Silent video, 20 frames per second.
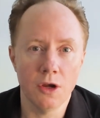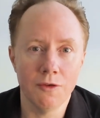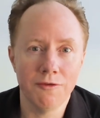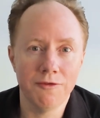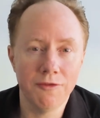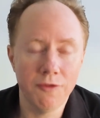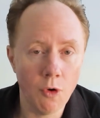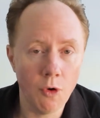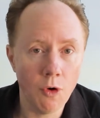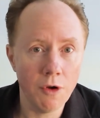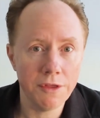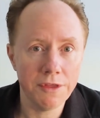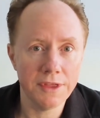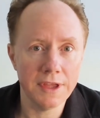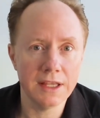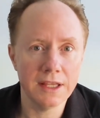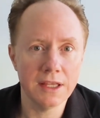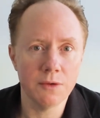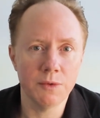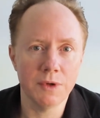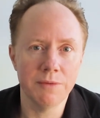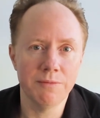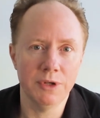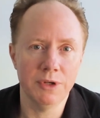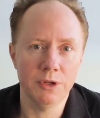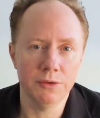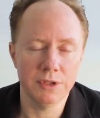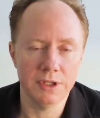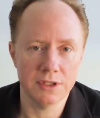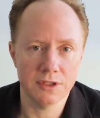Fourth thing that we've
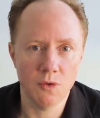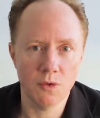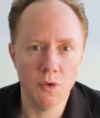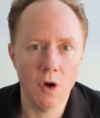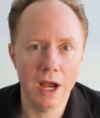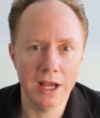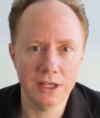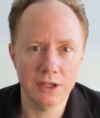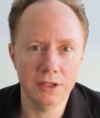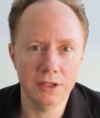built that's quite